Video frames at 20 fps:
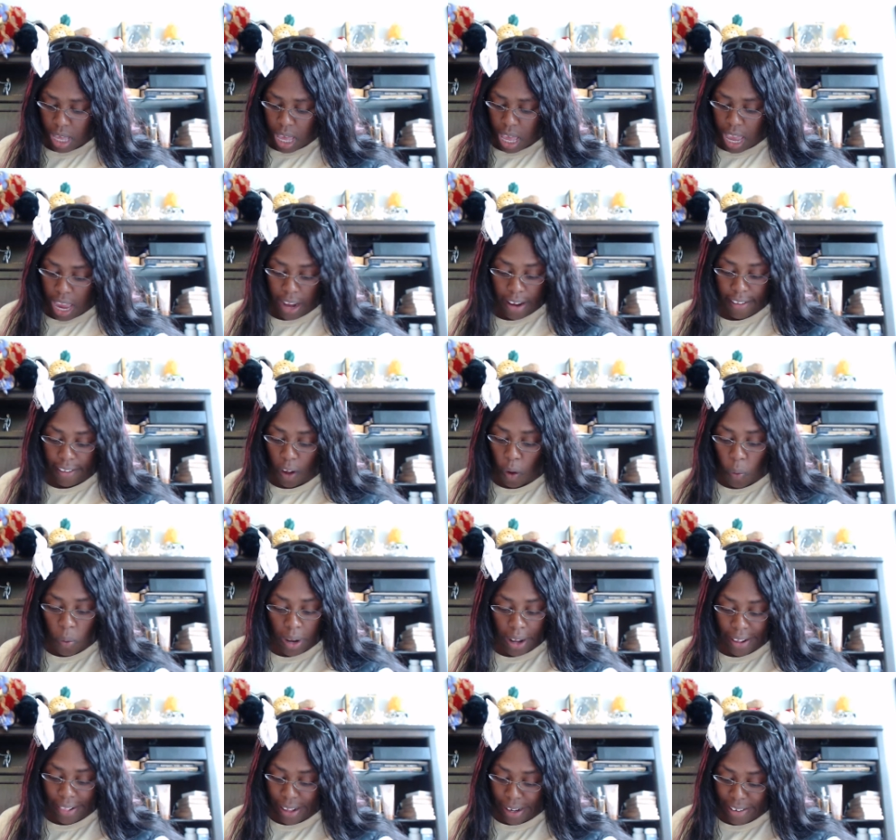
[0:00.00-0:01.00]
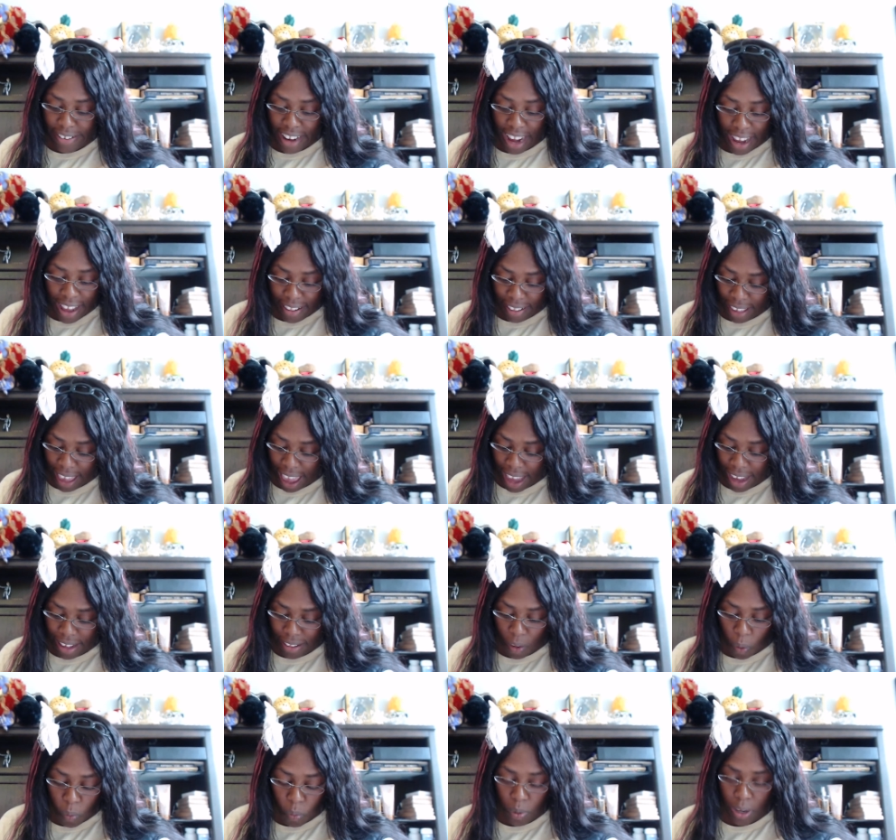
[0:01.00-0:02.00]
and it's only the JSK is
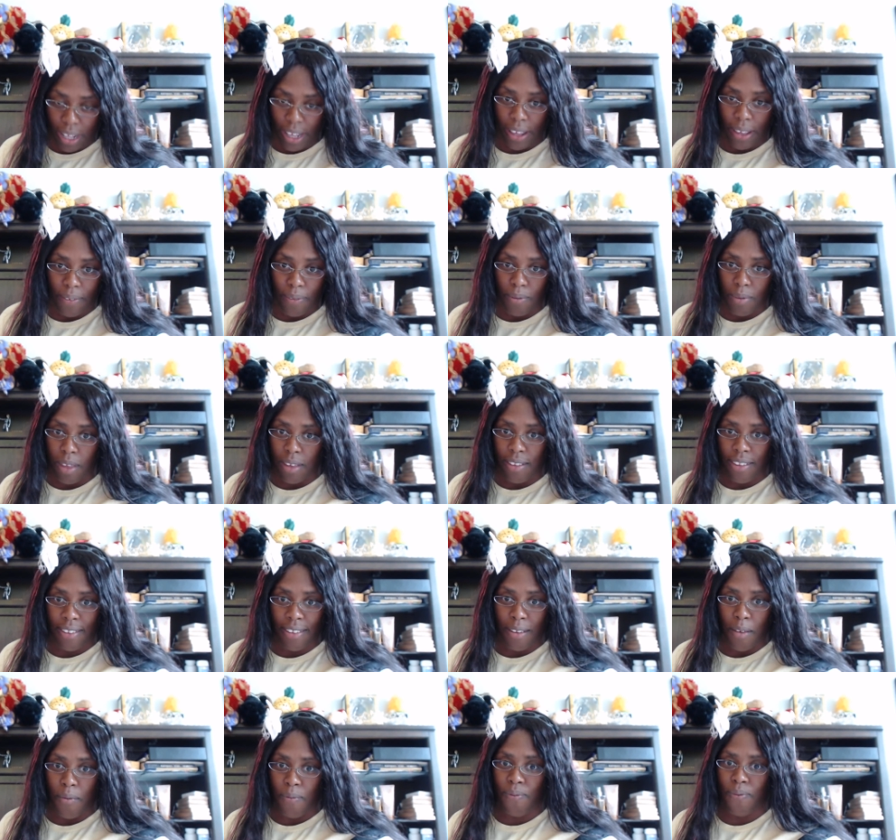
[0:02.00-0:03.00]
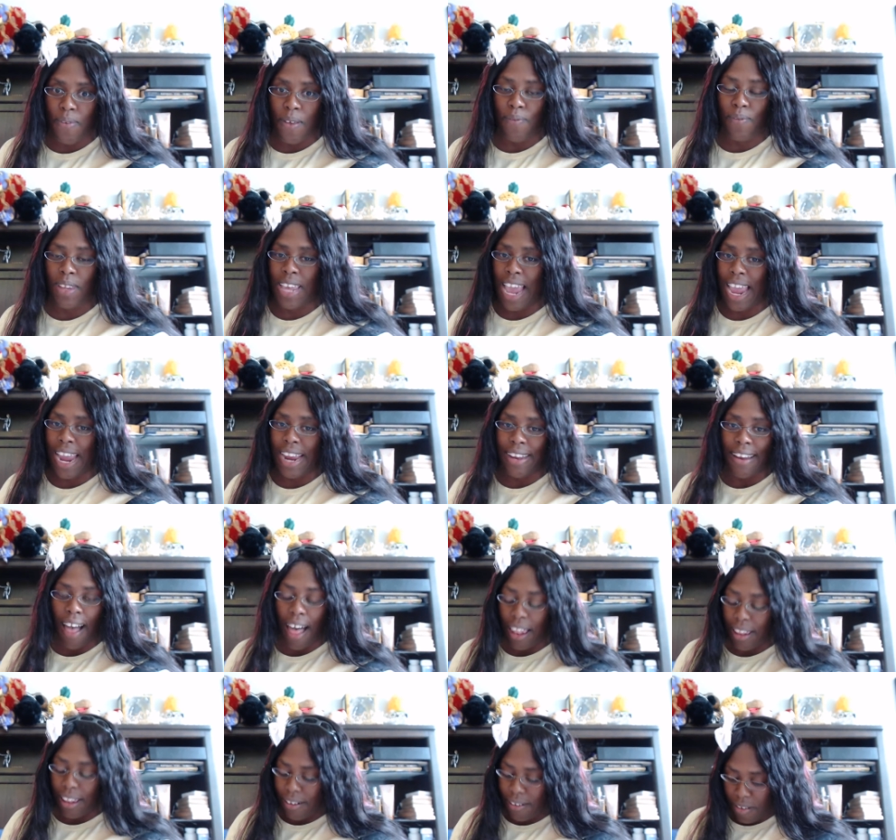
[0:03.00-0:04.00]
only
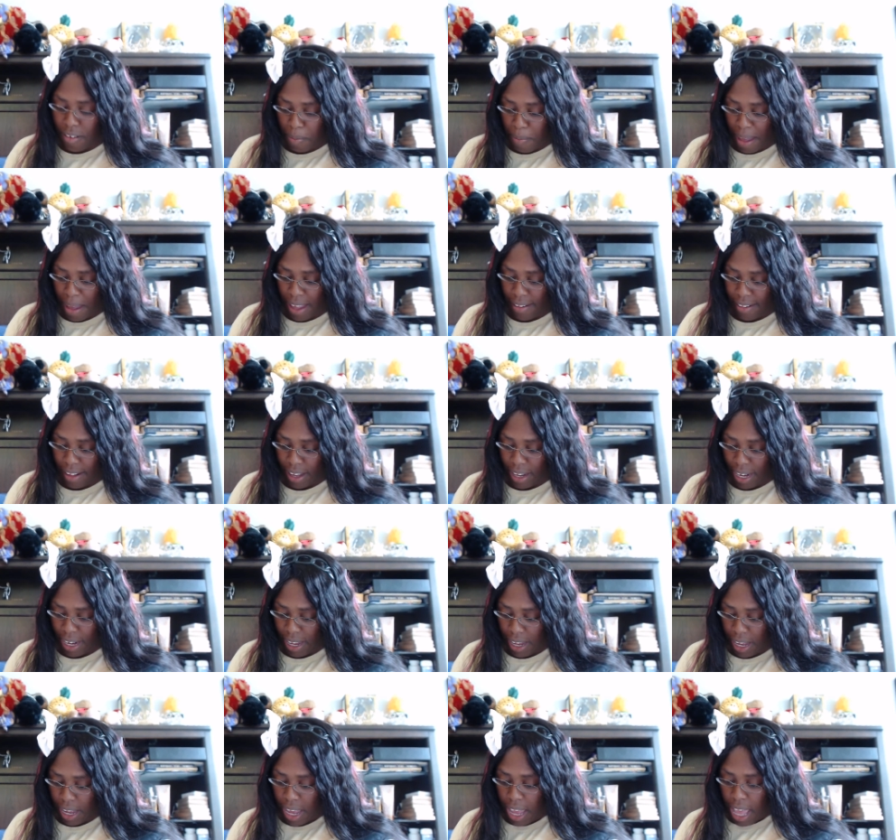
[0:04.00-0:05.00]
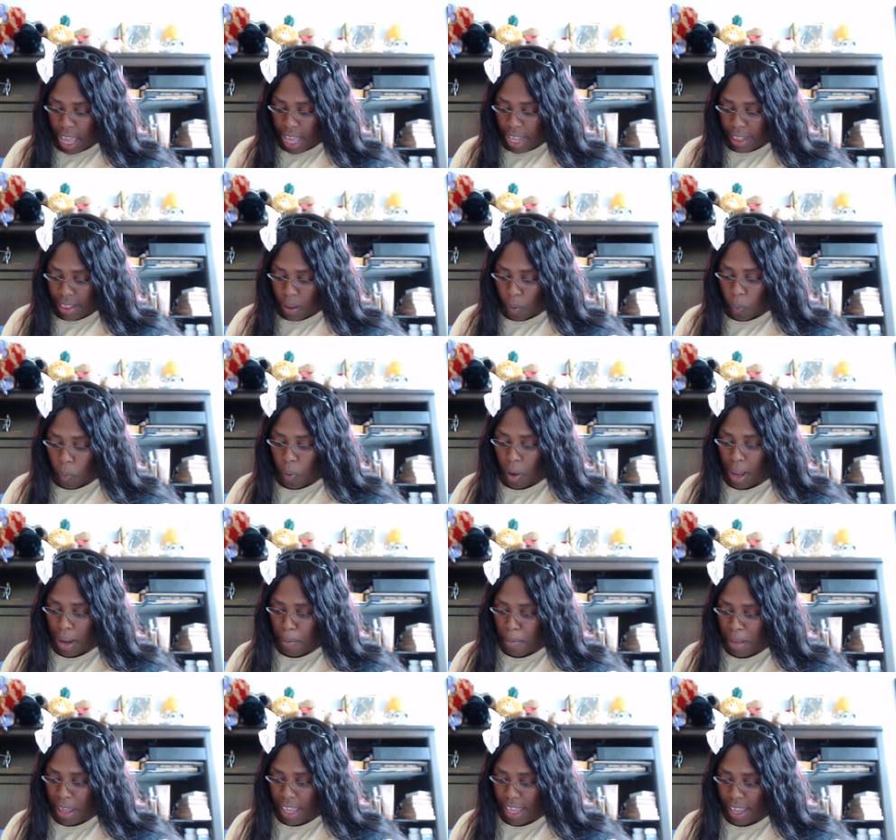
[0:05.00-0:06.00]
$58 basically. The one
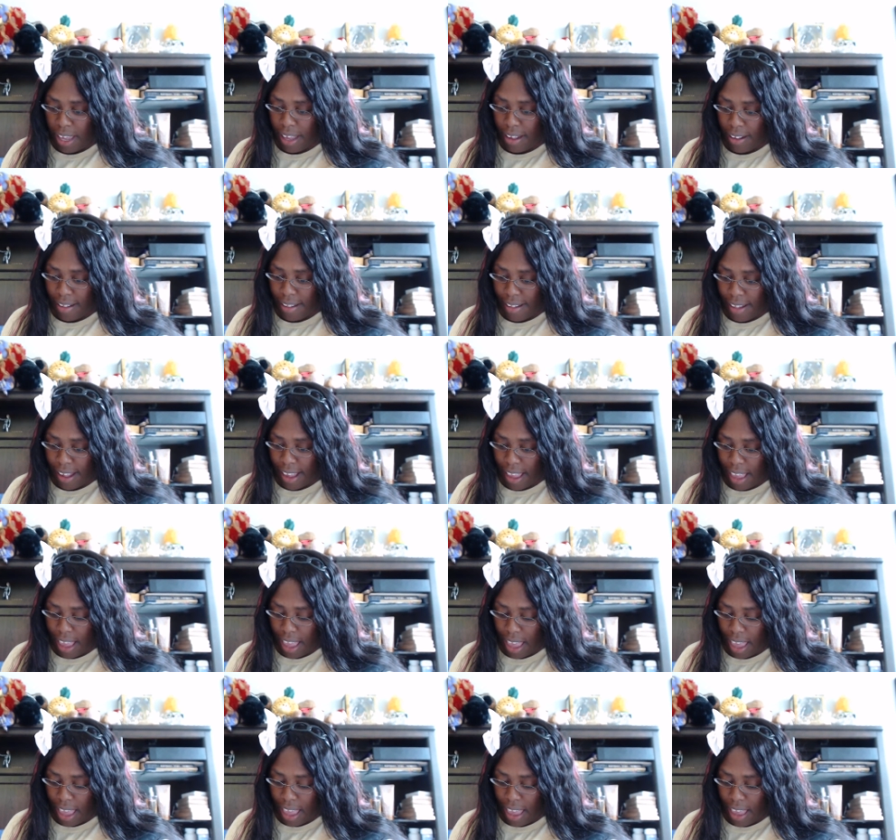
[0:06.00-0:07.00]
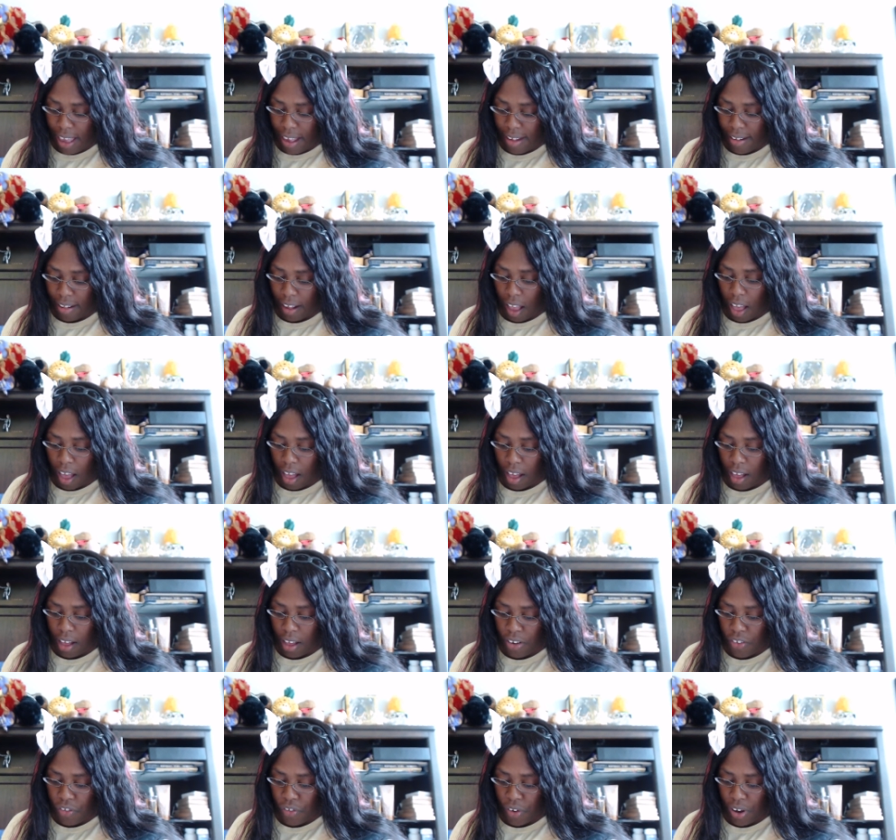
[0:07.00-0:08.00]
piece is
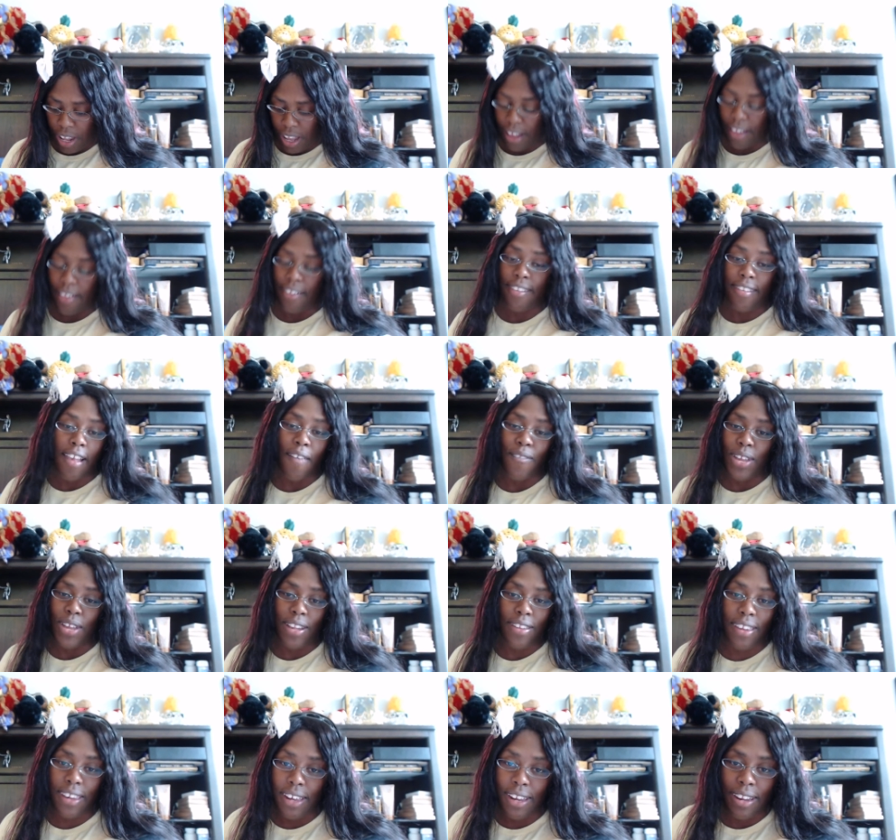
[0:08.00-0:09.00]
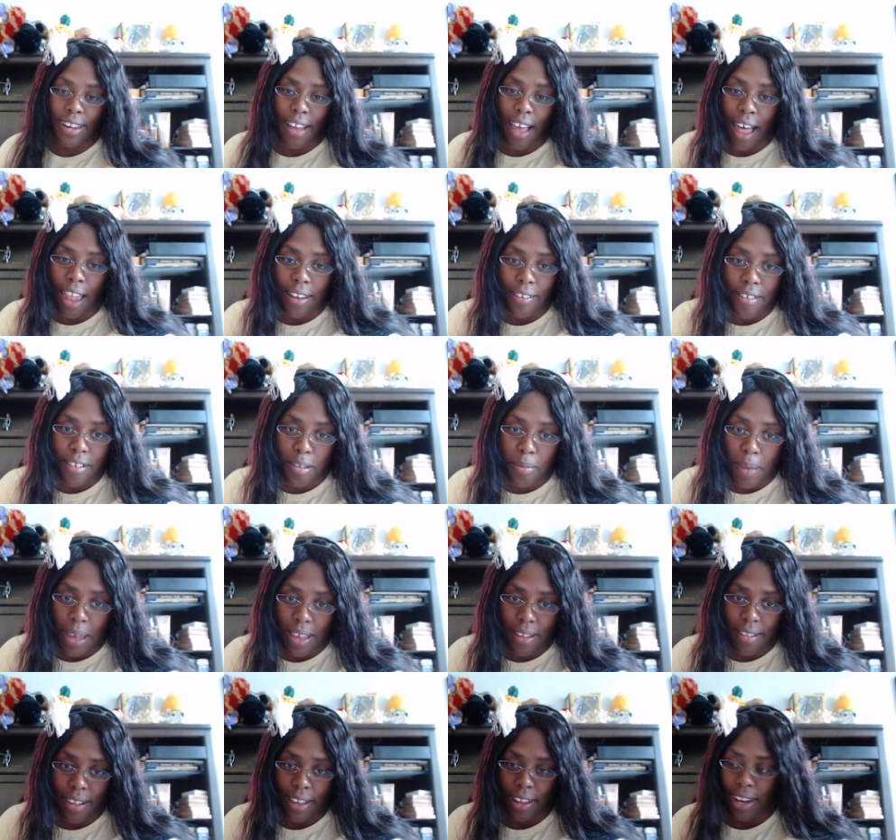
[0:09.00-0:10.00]
$117
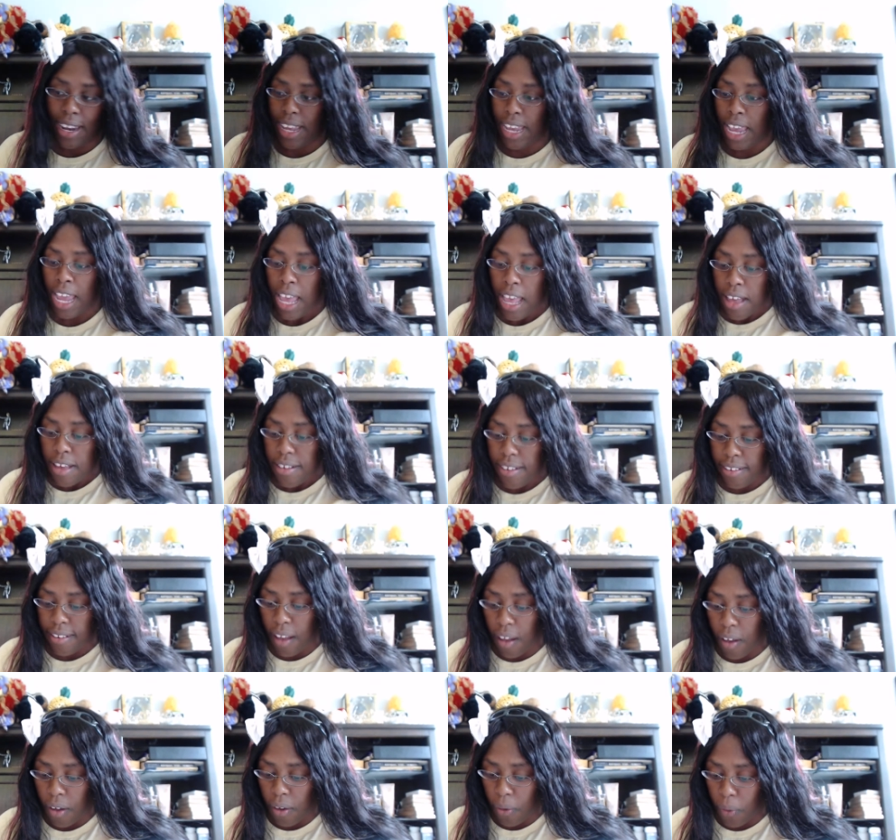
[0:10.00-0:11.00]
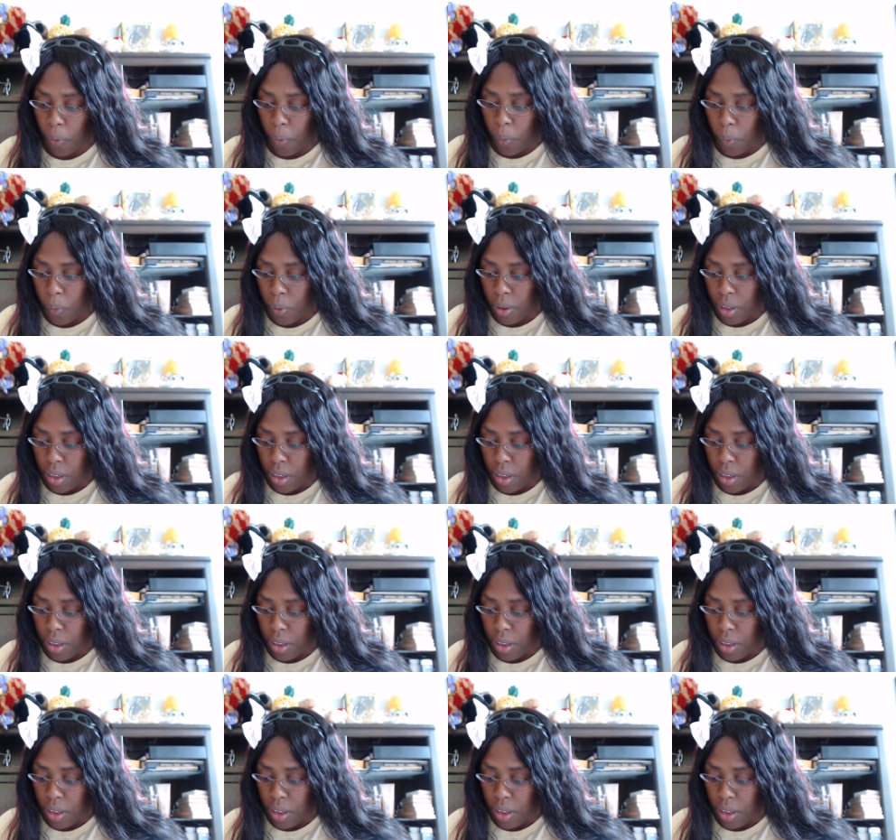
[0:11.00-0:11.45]
basically. So